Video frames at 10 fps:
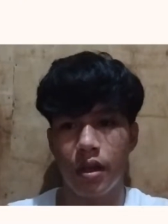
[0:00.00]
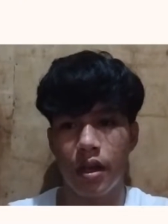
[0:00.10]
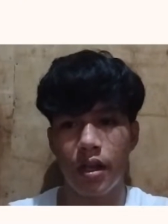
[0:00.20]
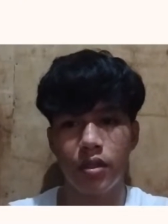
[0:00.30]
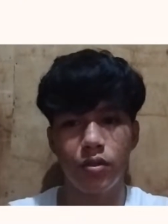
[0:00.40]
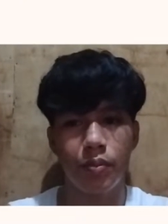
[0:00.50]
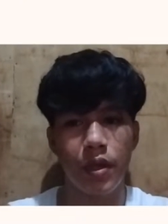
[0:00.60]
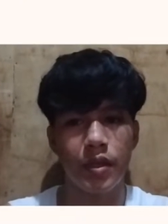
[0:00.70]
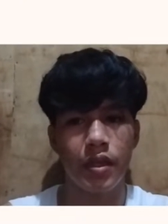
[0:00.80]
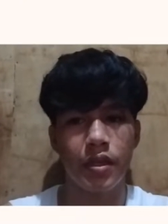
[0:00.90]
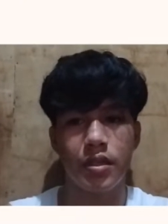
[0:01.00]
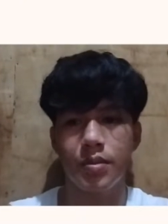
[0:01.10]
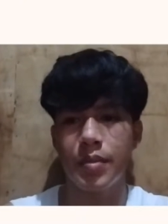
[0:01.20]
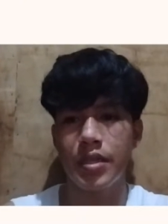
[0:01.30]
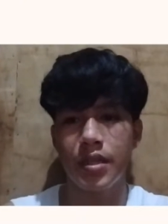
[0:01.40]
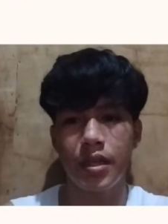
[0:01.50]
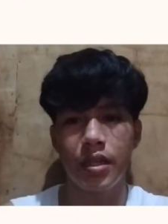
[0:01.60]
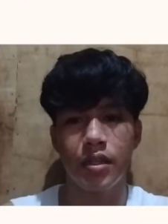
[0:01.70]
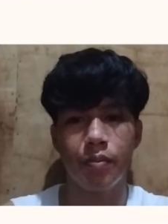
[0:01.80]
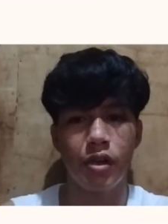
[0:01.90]
Electroplating is
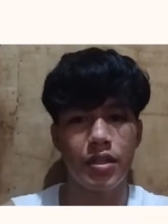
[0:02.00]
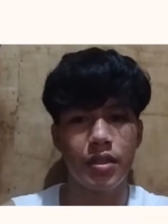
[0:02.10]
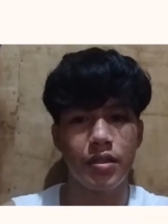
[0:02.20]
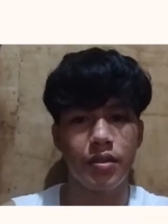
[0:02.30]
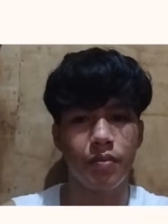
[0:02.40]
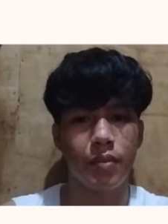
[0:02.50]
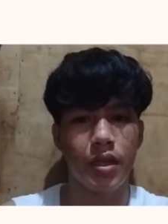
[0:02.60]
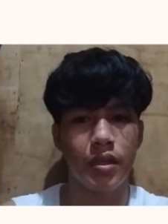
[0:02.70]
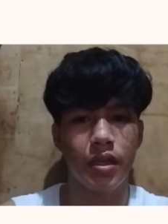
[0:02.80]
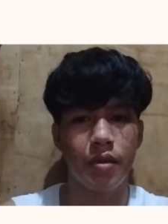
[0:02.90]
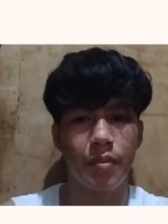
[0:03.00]
basically the process of plating a